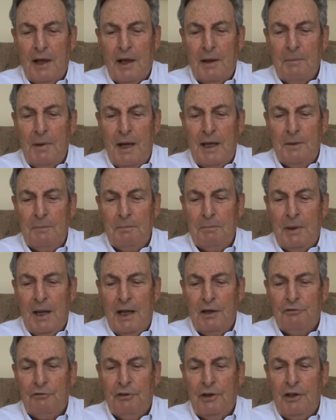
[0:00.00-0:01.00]
maiden
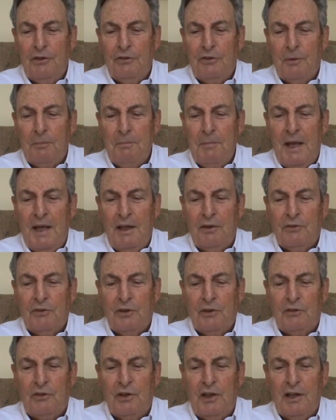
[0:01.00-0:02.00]
plate, fillies and mares,
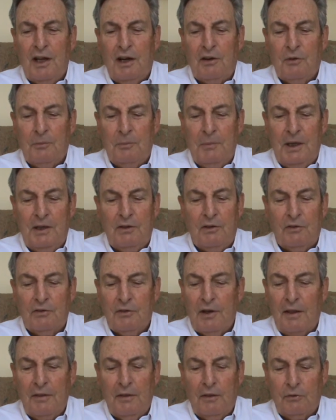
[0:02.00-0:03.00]
1600 meters.
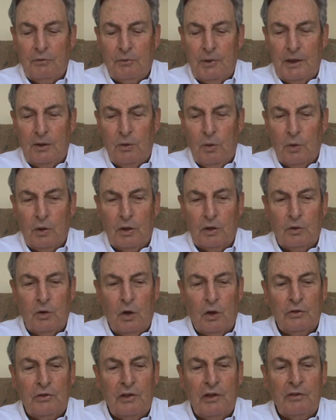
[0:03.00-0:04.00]
Another three-cornered
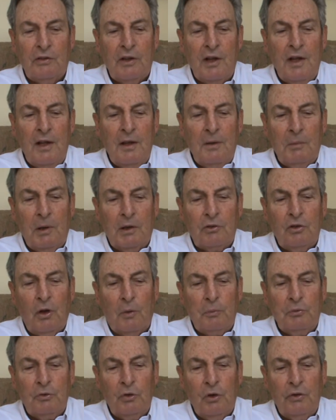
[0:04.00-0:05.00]
contest. My
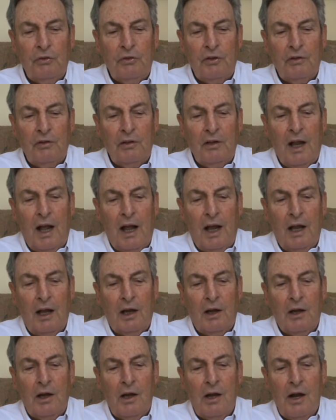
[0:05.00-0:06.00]
top choice is
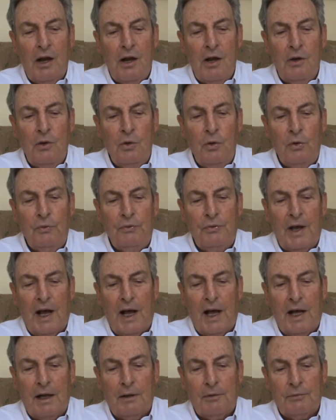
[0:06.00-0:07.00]
La
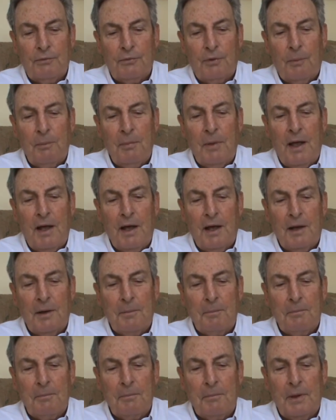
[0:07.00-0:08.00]
Luvia from
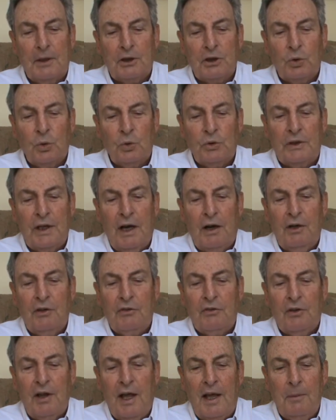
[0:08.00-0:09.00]
the Sean Terry
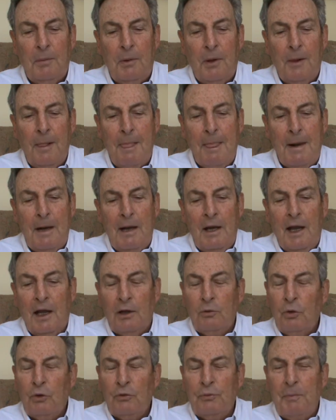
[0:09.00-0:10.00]
stable.
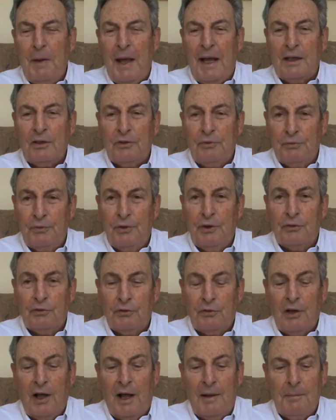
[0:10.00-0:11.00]
It was backed
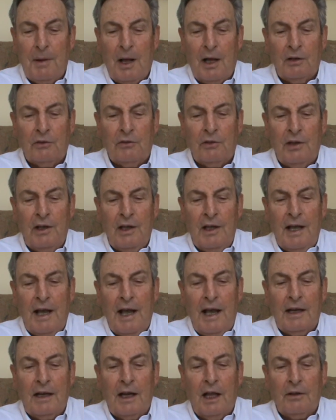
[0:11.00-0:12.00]
first time out,
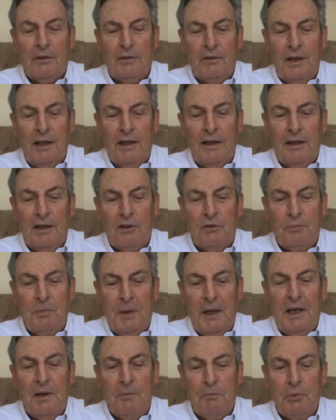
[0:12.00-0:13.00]
and I think there's
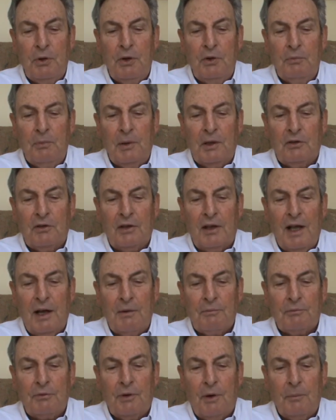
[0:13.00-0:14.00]
big improvement to
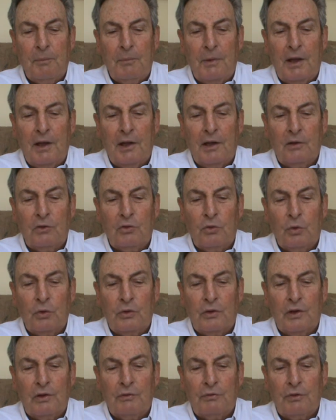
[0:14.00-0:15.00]
come from the
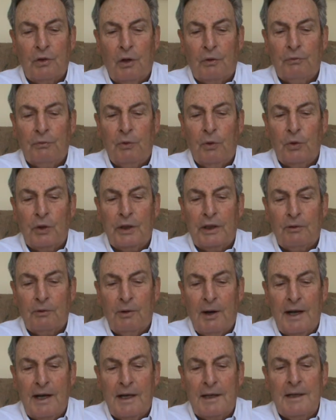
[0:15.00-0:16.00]
daughter of Self-Falling
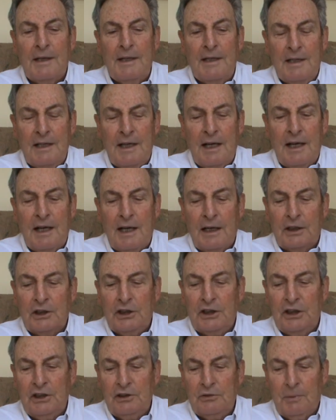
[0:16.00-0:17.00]
Rain.
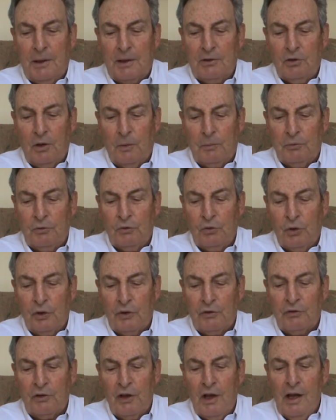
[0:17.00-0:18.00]
She's my top
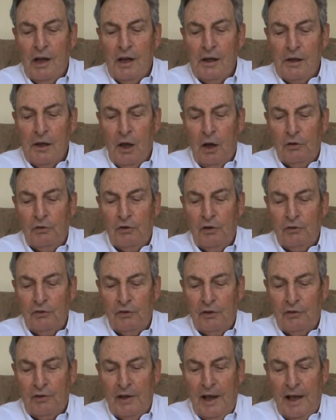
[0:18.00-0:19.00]
choice.
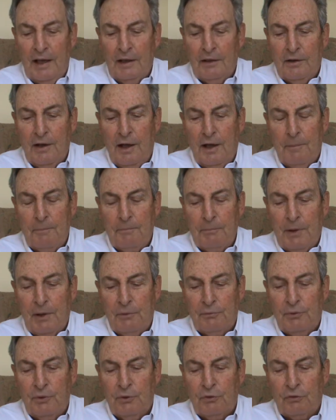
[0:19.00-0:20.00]
Lotus has had
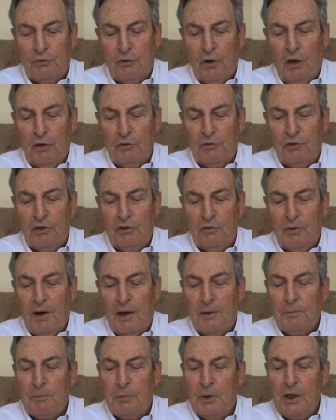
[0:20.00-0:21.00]
a few starts. She's
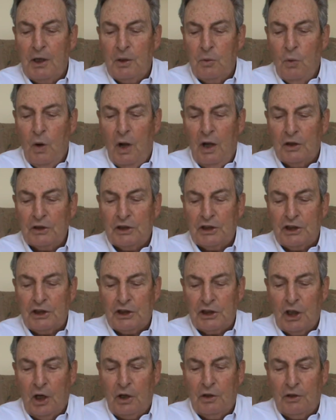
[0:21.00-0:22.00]
run pretty well. She's
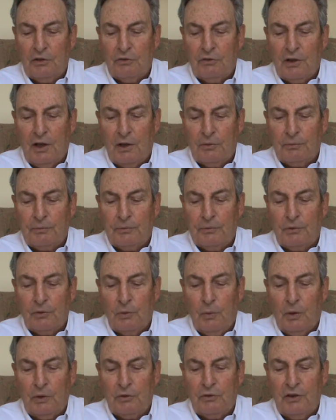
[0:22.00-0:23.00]
shown herself
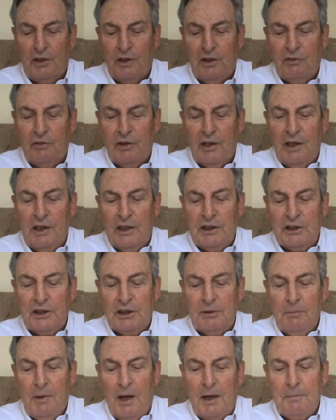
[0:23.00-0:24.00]
to what she is.
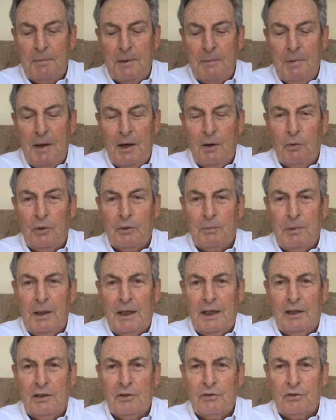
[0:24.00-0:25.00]
She might be better with
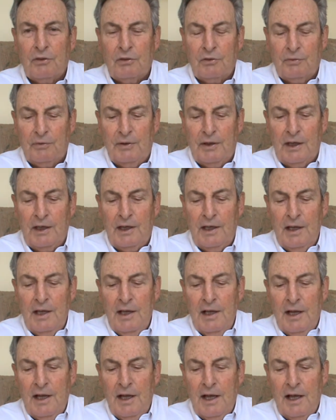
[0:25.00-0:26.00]
blinkers as filly,
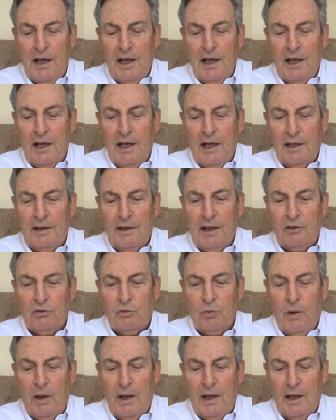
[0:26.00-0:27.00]
and
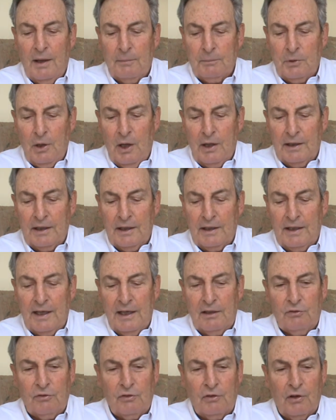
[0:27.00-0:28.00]
that's why I'm going
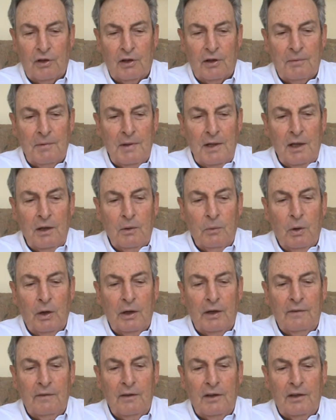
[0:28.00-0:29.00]
against her.
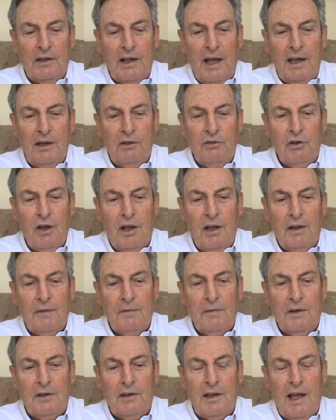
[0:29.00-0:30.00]
What are the danger?
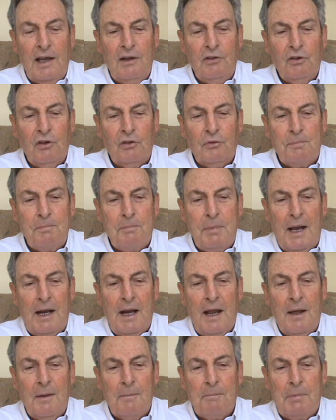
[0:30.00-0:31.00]
The danger is
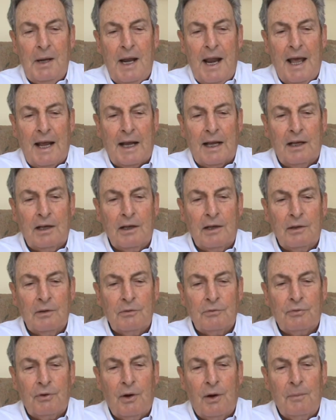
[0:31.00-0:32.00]
Bella Black
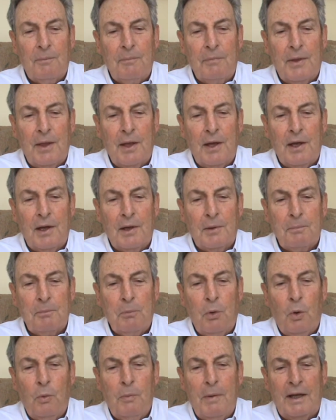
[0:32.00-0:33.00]
from the
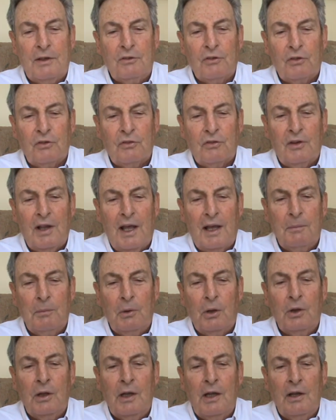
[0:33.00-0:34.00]
Paul Matchett stable.